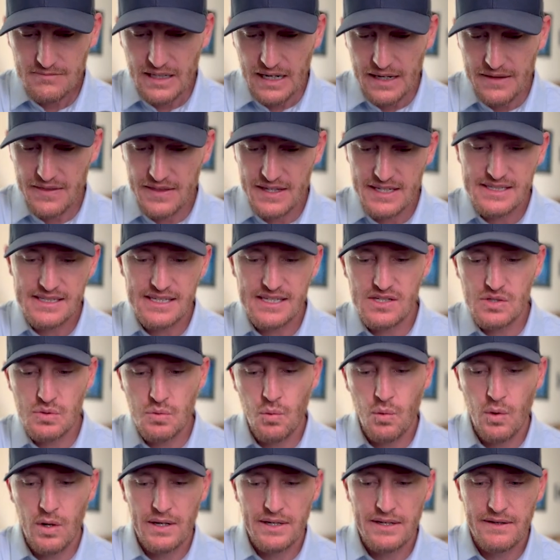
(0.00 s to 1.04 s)
This is
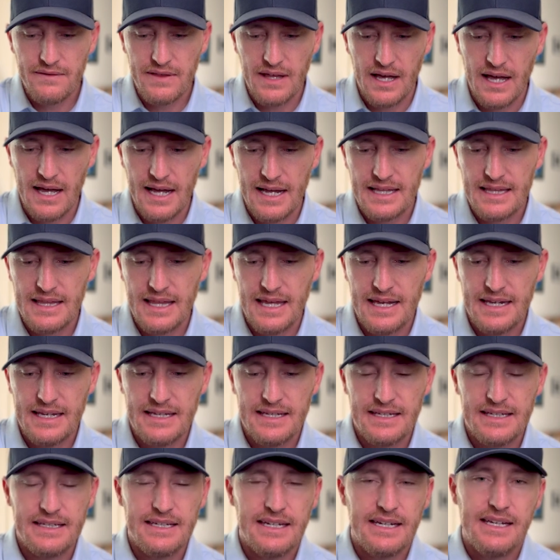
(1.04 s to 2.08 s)
one of the
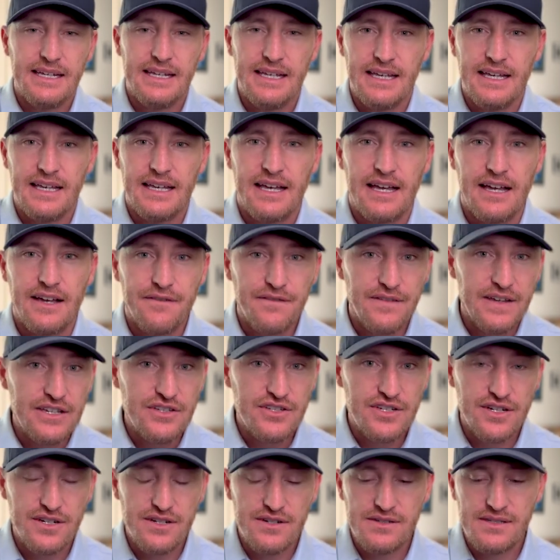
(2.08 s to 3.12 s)
highlighted
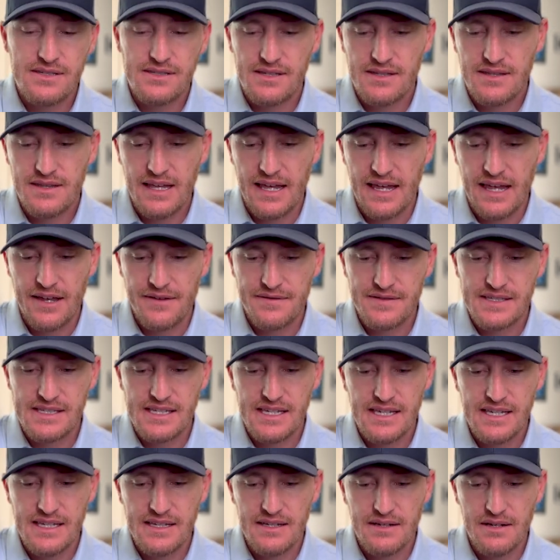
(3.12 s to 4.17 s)
features that
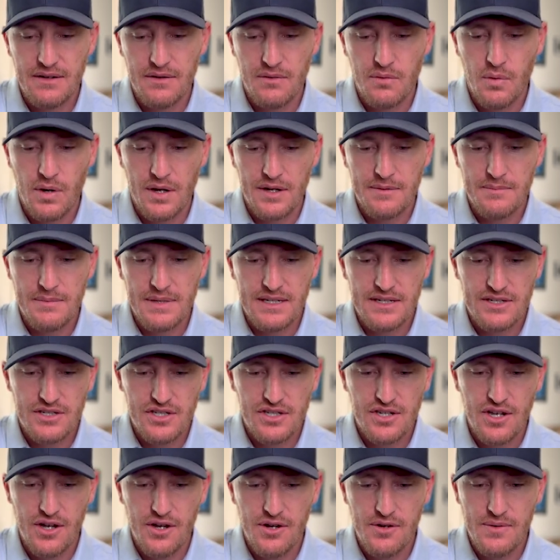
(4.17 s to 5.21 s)
FC wanted me to
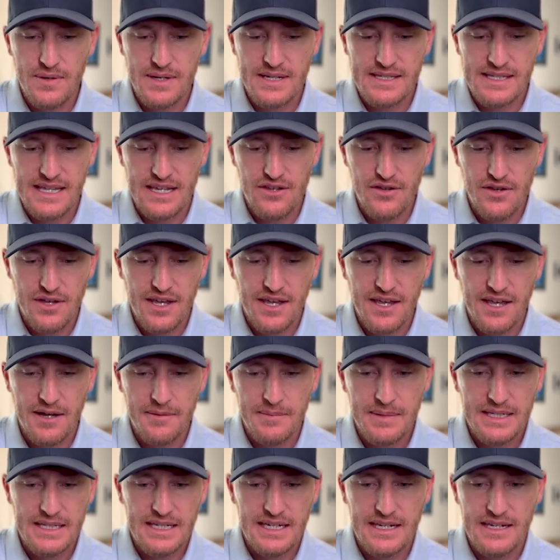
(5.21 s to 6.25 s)
show, is that you can come
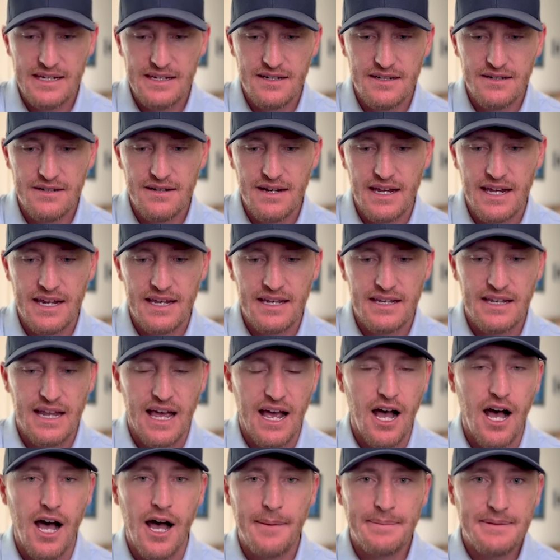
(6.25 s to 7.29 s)
in here and
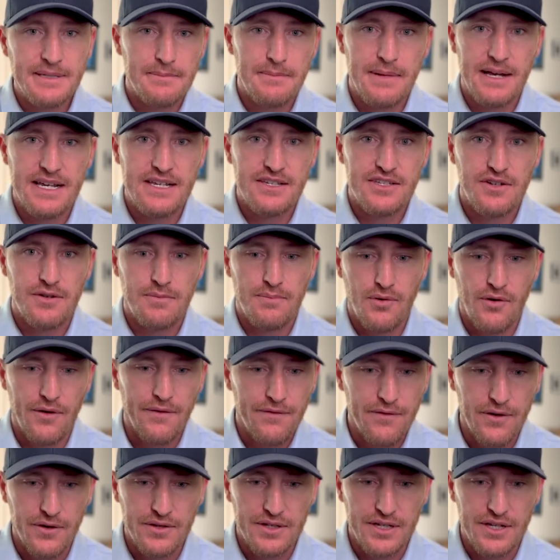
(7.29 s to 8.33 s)
optimize your
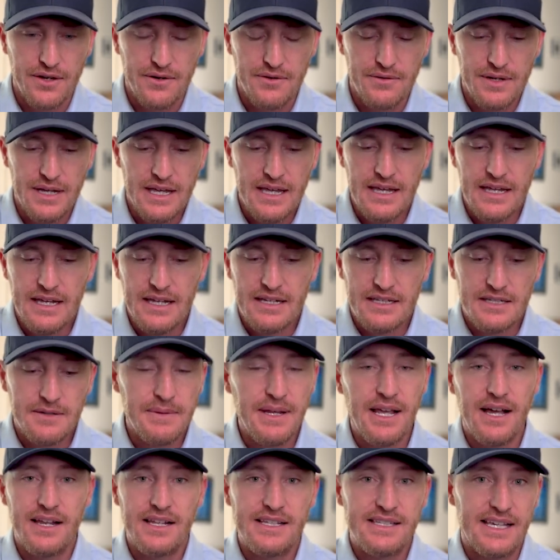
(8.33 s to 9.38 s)
portfolio. To be
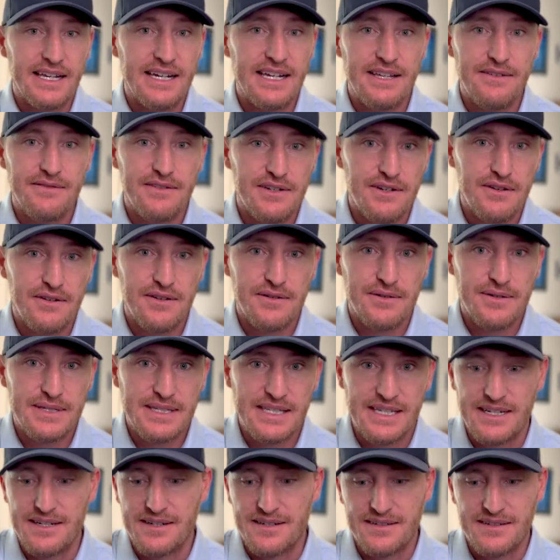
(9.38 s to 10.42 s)
honest, I didn't even know it was
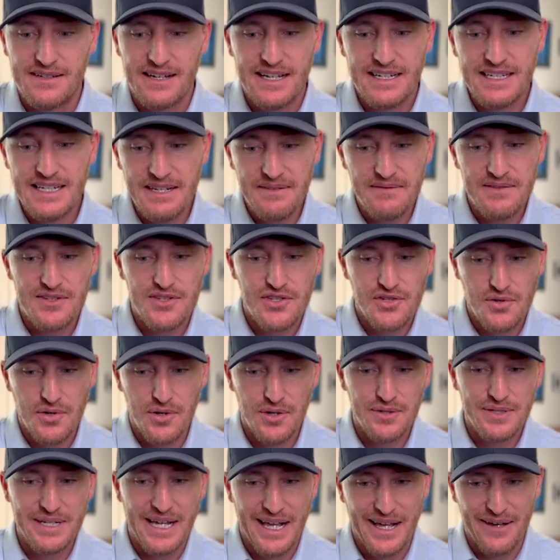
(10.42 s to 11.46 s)
here. I didn't even
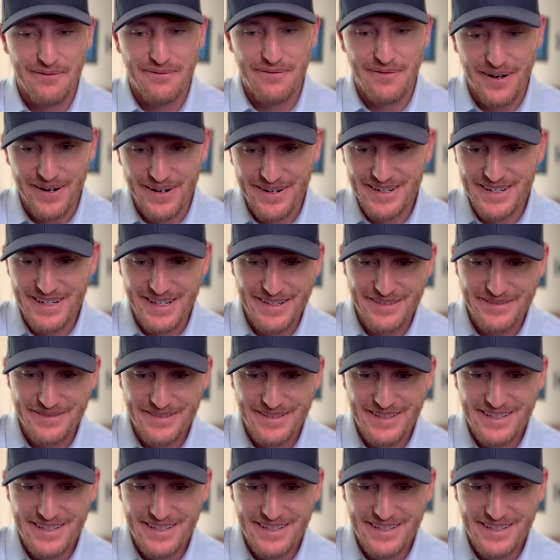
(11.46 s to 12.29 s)
scroll down far enough